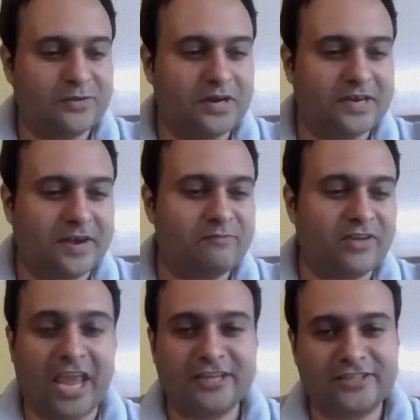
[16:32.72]
Your dream
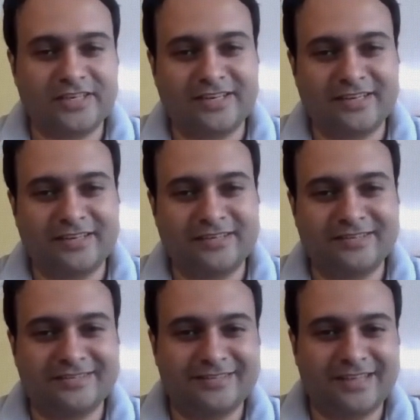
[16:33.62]
vacation?
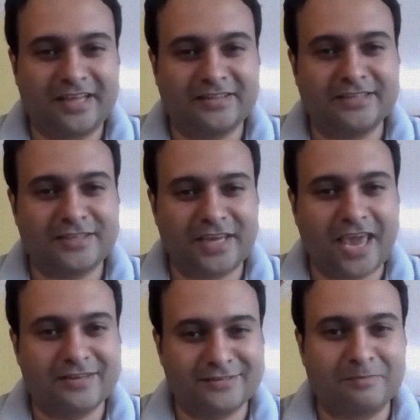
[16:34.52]
This is
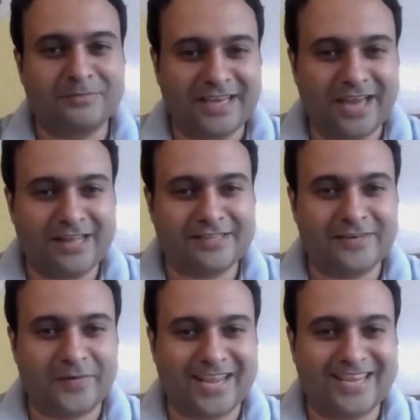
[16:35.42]
again something I'll say
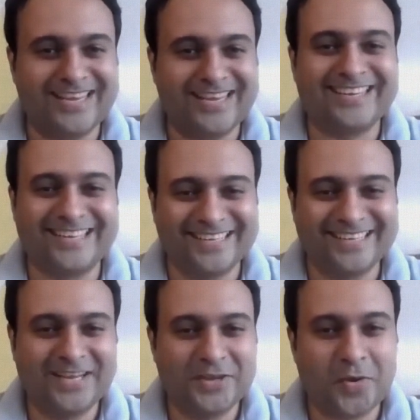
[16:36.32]
tricky.
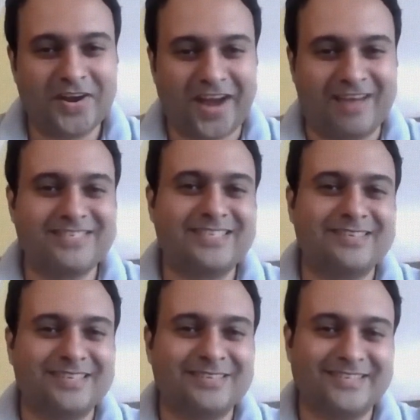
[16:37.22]
You are a traveler?